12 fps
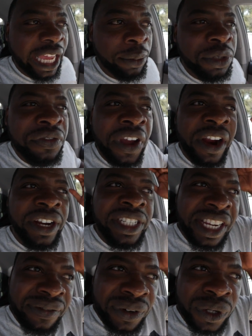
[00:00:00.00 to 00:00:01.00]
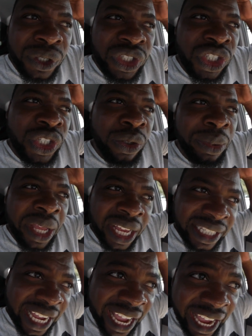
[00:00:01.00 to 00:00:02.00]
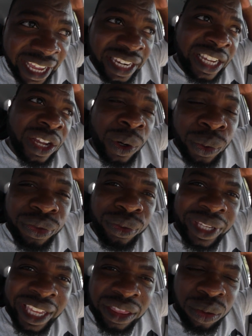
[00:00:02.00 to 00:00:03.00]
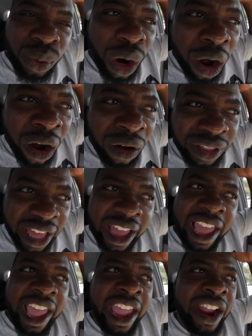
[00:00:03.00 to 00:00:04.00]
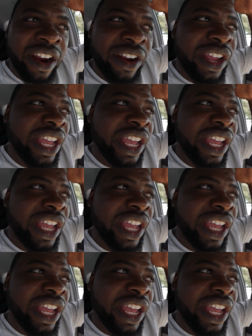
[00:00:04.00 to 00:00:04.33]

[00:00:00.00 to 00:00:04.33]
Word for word: it was very difficult to do because I had to go through, get through all that hair.